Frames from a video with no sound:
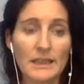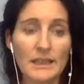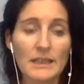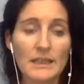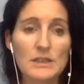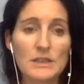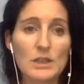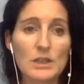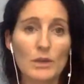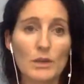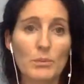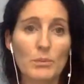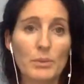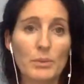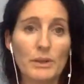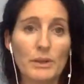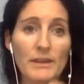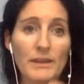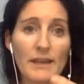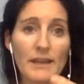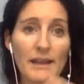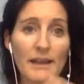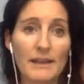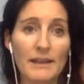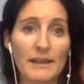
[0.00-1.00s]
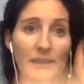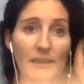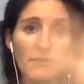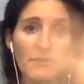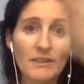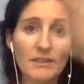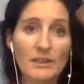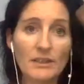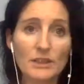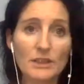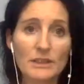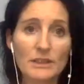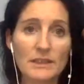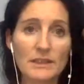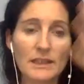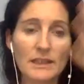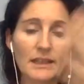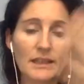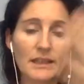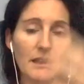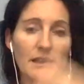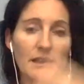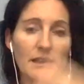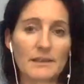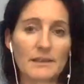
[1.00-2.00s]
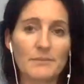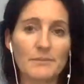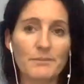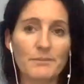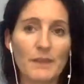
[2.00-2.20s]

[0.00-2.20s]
So put that even just a